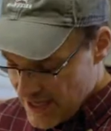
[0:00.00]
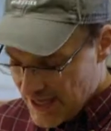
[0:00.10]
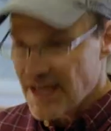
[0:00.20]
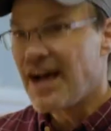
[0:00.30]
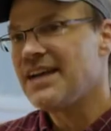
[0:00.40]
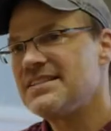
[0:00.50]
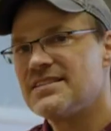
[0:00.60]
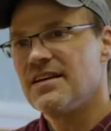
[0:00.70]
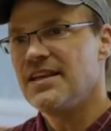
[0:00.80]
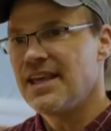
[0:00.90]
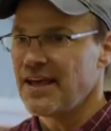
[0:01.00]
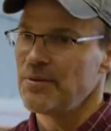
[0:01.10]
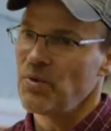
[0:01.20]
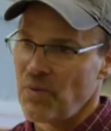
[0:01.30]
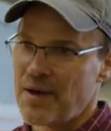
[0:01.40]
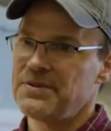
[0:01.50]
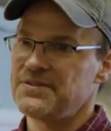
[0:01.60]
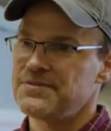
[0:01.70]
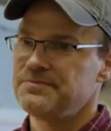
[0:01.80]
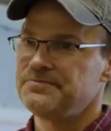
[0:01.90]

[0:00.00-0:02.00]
and I study animal weapons.